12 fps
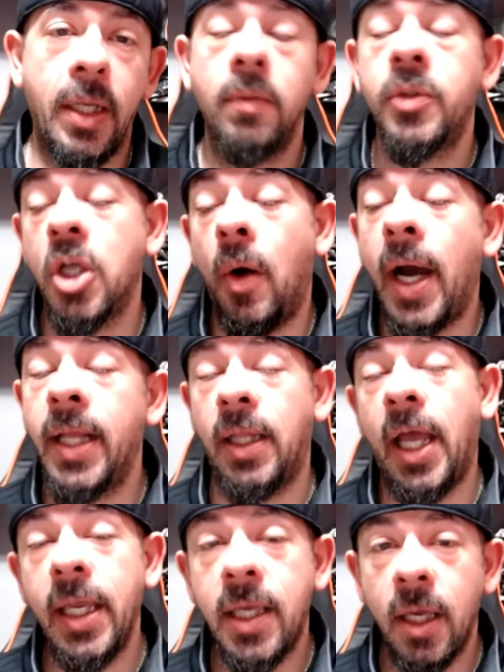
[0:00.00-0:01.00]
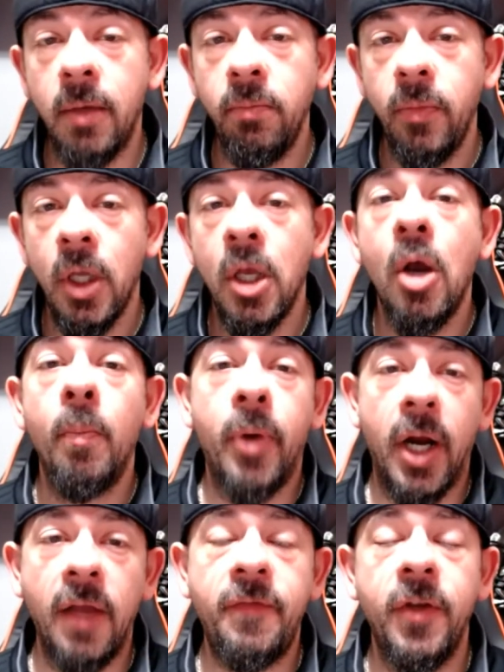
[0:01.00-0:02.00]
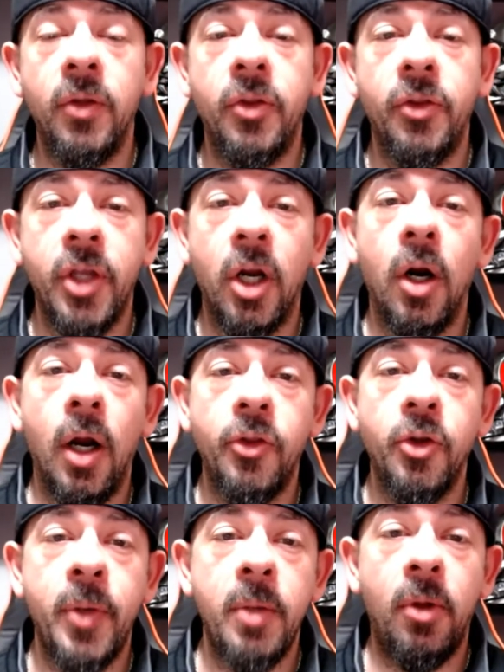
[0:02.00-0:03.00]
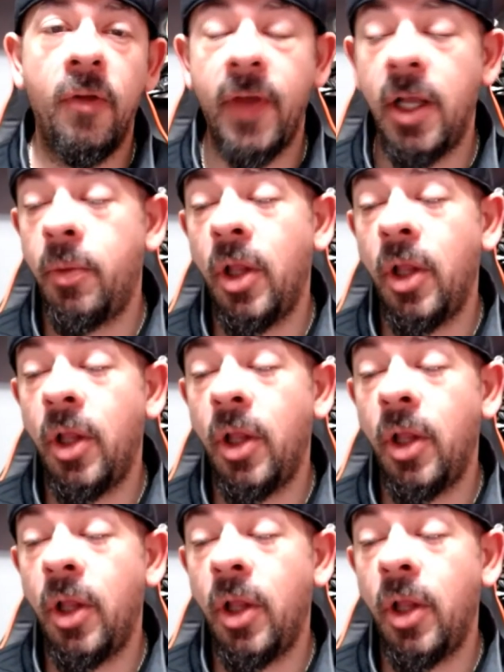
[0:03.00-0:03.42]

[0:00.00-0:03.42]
So I like him, but I feel that there are other people available.